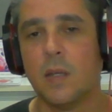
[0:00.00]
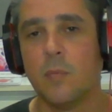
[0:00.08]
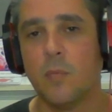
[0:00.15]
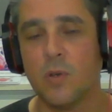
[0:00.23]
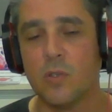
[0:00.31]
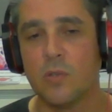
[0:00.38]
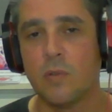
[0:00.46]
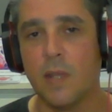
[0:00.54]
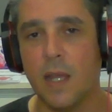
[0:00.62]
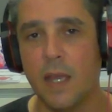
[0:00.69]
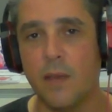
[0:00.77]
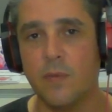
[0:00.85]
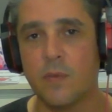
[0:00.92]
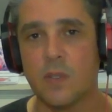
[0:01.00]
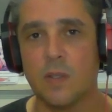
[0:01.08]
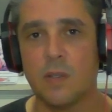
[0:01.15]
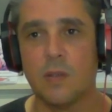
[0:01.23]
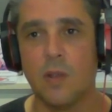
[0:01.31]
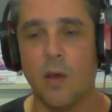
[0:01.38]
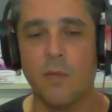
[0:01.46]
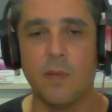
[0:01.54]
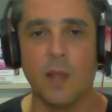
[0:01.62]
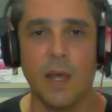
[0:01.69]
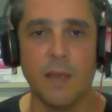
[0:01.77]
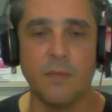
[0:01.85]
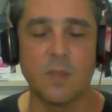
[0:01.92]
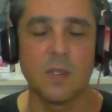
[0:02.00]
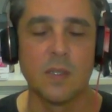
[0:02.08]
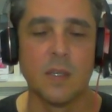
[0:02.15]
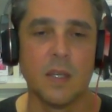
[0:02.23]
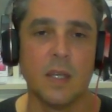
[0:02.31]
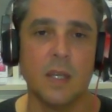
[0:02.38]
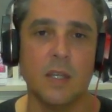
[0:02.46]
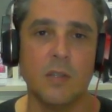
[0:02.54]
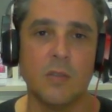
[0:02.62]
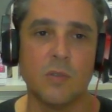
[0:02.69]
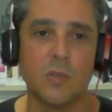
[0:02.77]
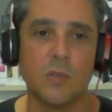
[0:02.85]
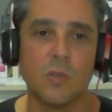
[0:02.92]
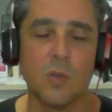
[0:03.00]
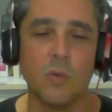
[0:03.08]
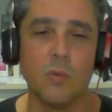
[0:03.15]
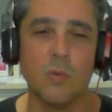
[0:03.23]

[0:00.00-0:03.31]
personal lives and love lives. And so